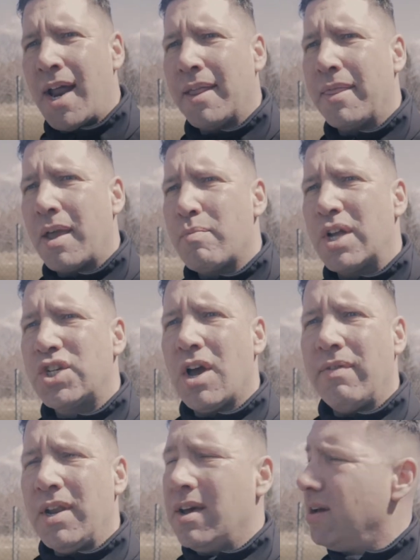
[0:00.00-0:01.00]
I didn't think much
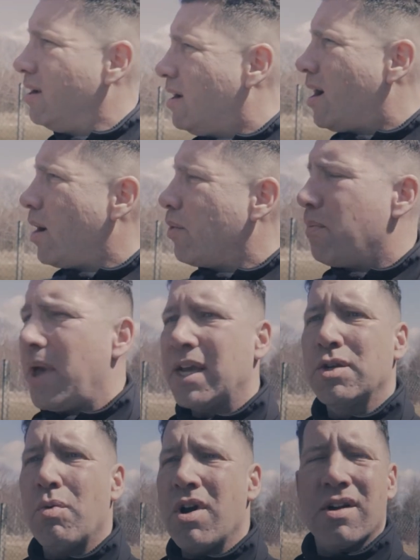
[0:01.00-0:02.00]
of it. I went
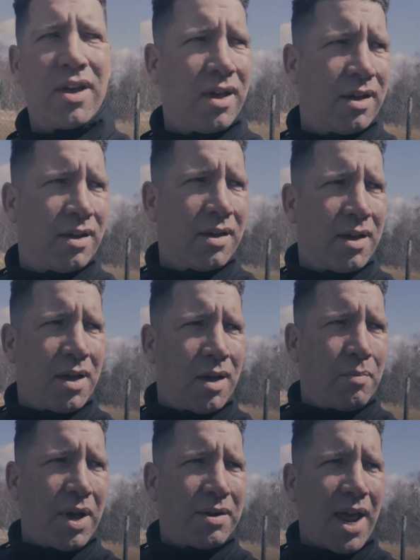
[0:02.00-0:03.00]
back to work.
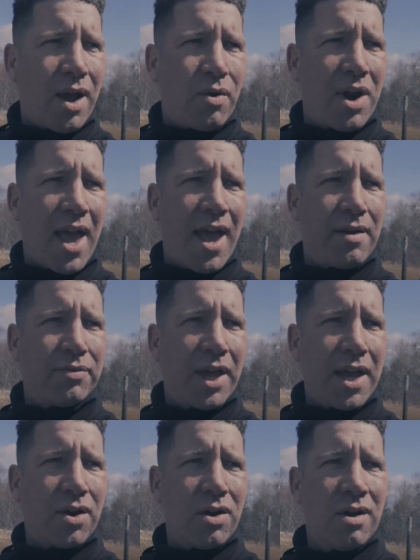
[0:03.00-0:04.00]
About an hour and a half
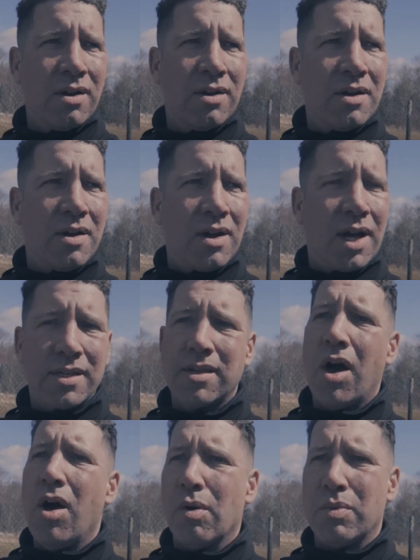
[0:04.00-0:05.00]
later, I
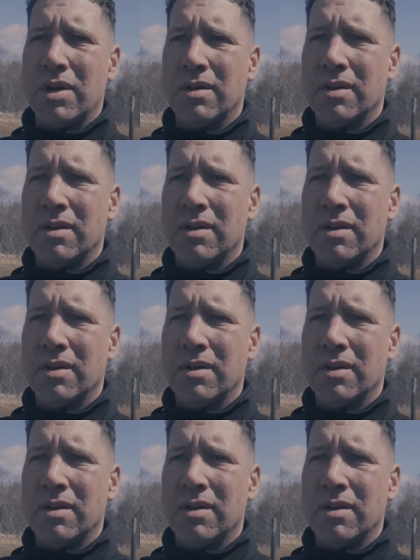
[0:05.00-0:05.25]
saw him.